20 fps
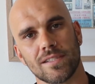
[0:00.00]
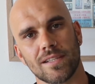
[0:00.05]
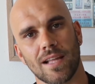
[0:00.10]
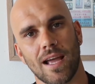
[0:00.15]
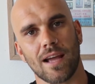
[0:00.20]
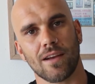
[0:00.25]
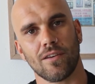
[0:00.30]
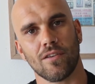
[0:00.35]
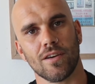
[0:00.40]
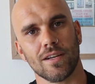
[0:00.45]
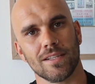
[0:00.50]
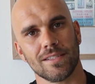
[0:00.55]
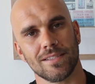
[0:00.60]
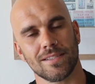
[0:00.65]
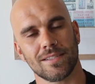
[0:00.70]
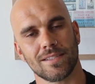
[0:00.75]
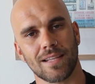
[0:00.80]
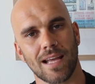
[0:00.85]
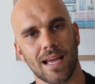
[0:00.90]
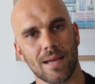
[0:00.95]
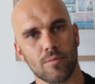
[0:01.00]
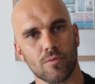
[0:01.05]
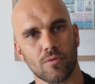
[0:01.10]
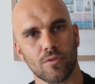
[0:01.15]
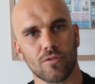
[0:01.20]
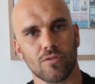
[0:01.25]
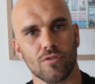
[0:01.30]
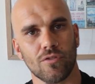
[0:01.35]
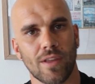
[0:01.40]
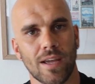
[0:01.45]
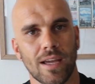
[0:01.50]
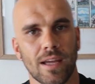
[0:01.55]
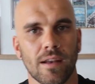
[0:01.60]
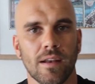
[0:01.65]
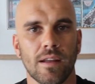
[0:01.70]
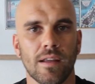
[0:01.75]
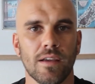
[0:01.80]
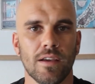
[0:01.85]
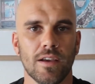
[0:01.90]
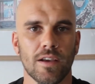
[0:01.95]
staying nice and stable through
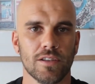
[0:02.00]
that.